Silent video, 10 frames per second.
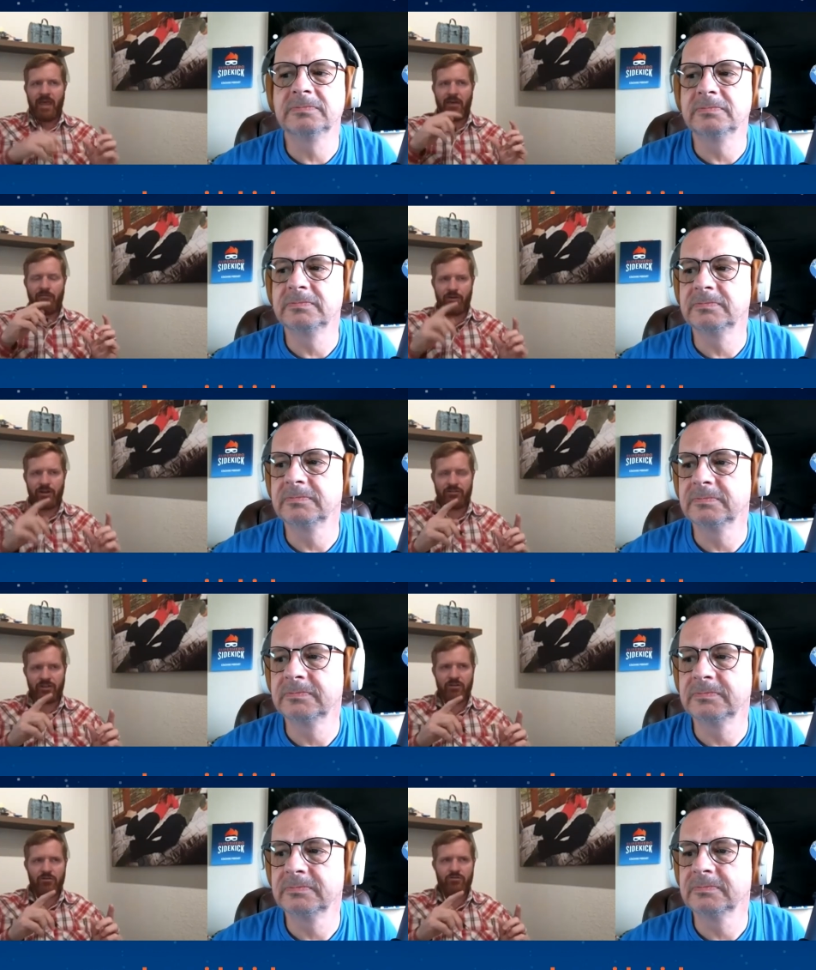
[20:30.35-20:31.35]
Speaker 1: every
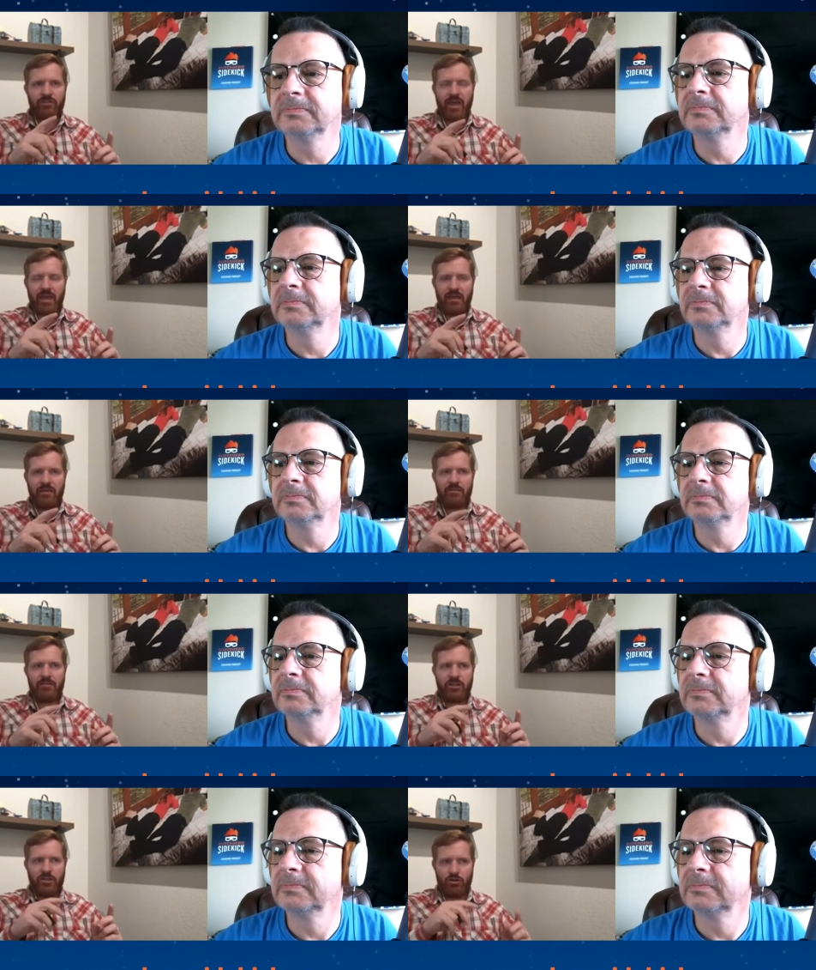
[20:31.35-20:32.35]
single day
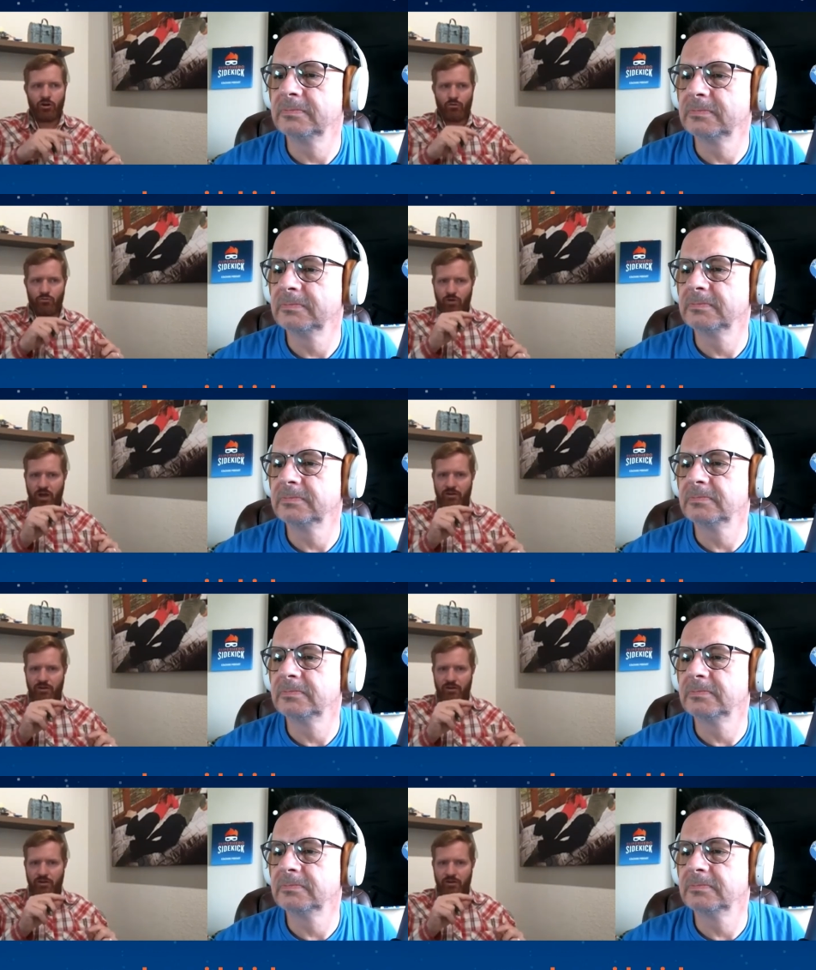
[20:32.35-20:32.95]
that you don't run